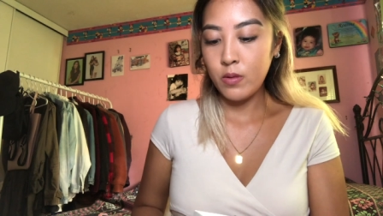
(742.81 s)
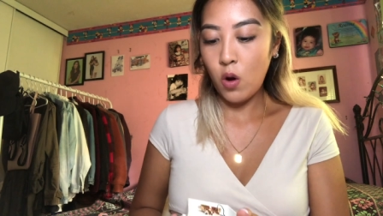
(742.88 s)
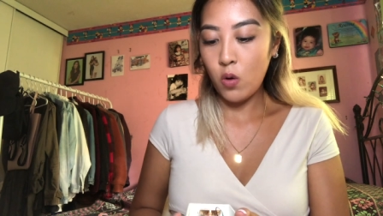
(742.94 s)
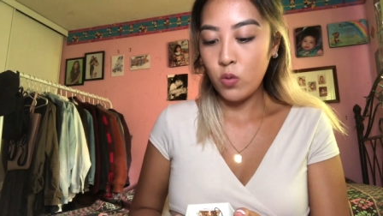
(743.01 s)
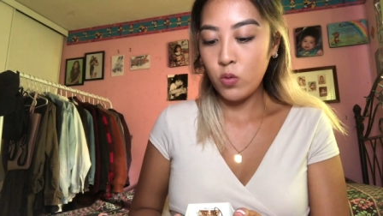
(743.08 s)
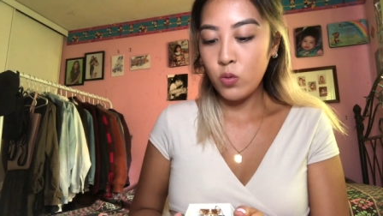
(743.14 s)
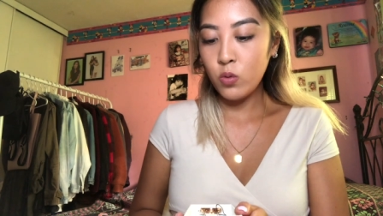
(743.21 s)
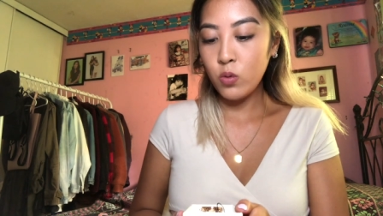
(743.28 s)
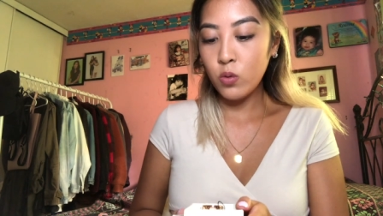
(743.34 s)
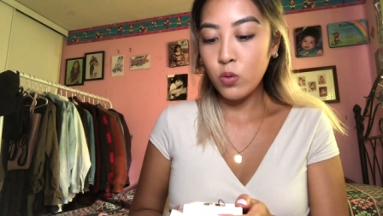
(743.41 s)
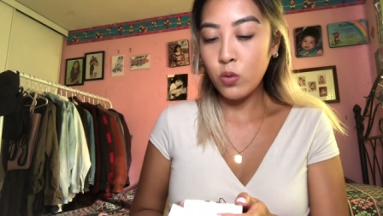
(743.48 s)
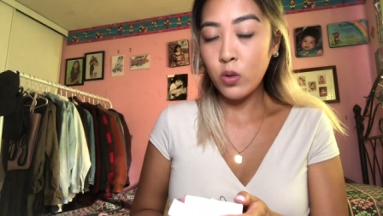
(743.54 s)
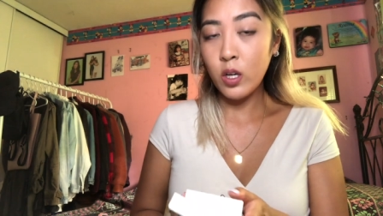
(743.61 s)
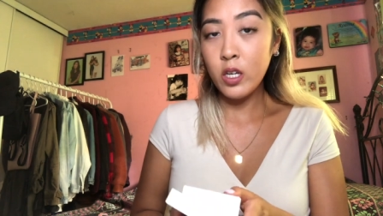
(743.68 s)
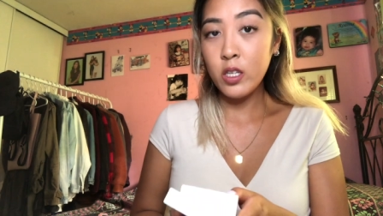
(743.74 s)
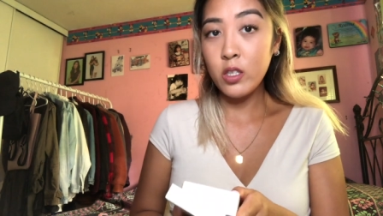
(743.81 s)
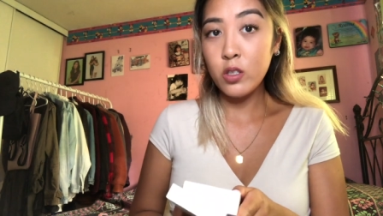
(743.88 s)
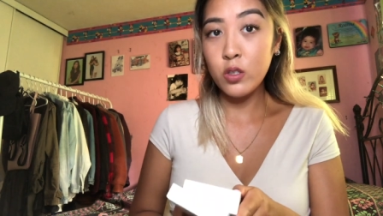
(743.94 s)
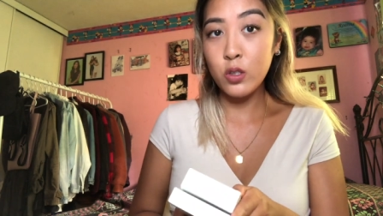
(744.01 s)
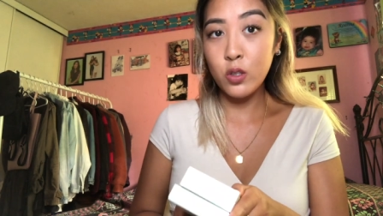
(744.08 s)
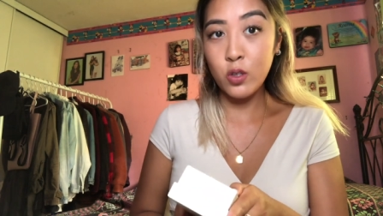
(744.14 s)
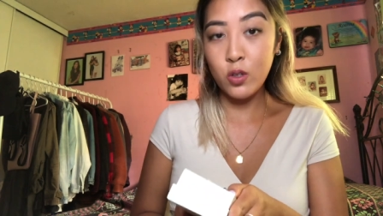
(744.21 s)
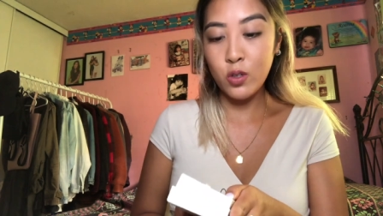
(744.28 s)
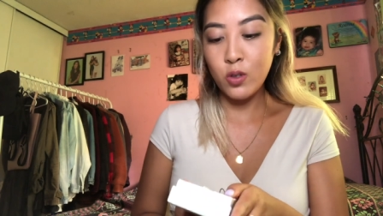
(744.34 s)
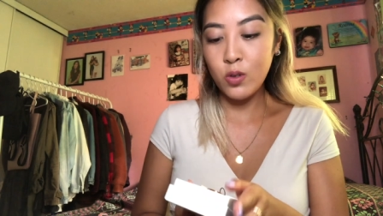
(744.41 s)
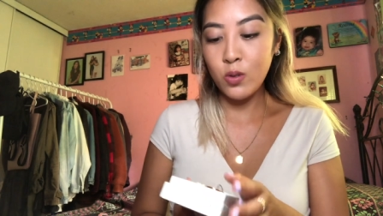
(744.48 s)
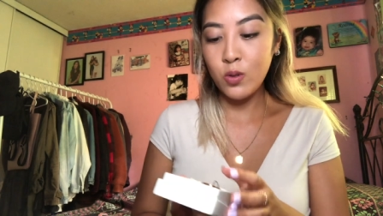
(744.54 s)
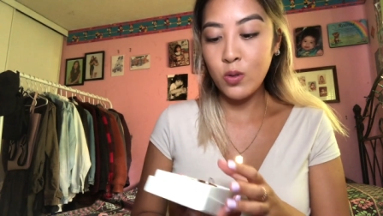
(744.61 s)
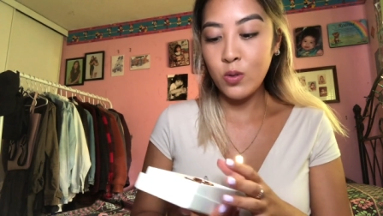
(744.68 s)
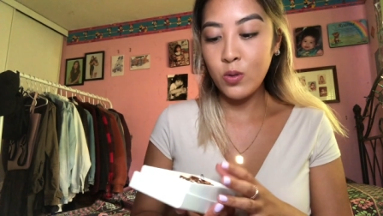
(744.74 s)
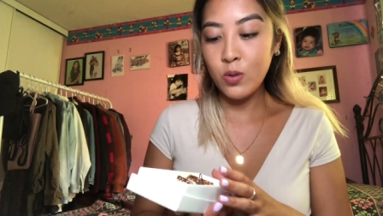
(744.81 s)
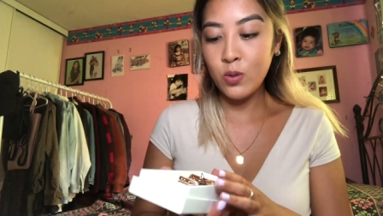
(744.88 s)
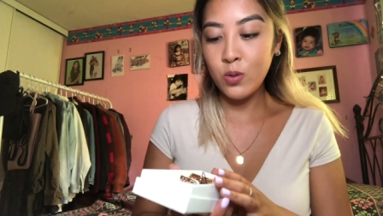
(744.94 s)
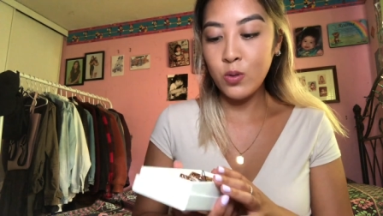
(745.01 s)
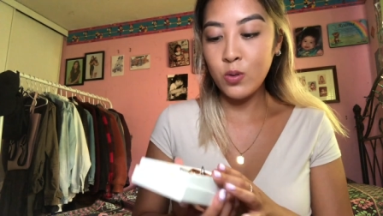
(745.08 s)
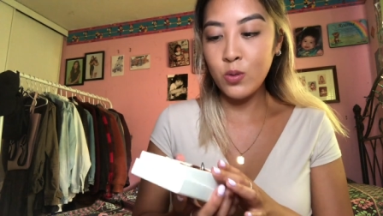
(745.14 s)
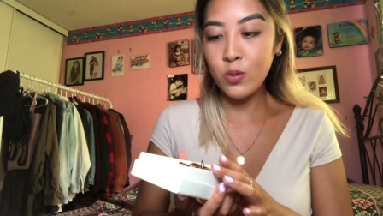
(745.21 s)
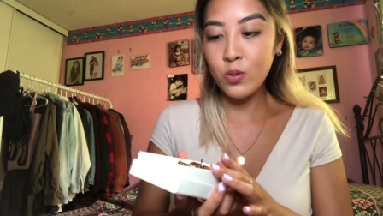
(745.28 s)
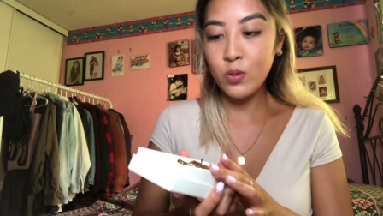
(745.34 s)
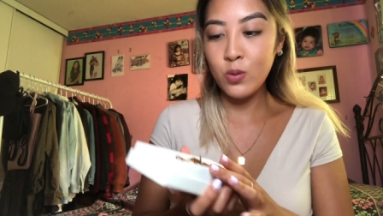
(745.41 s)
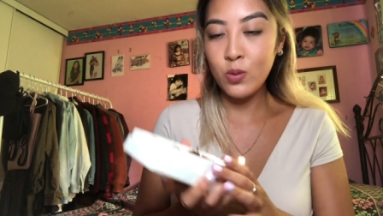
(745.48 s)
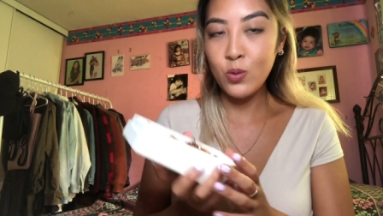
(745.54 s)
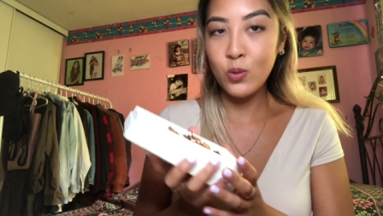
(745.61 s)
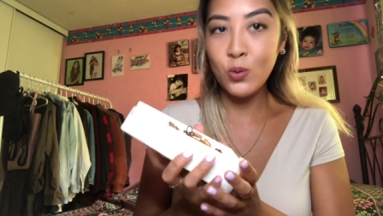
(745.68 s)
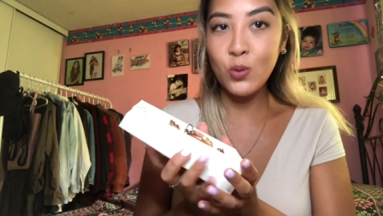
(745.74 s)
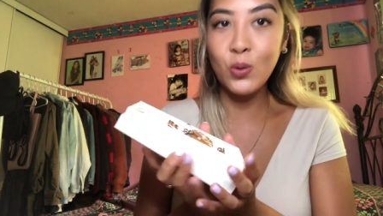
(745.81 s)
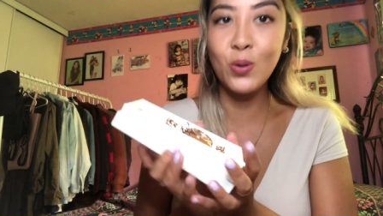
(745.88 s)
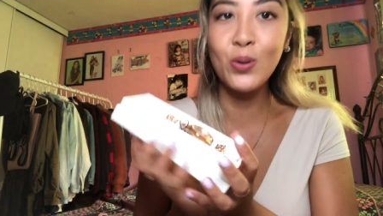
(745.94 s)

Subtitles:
Ooh, this is cute.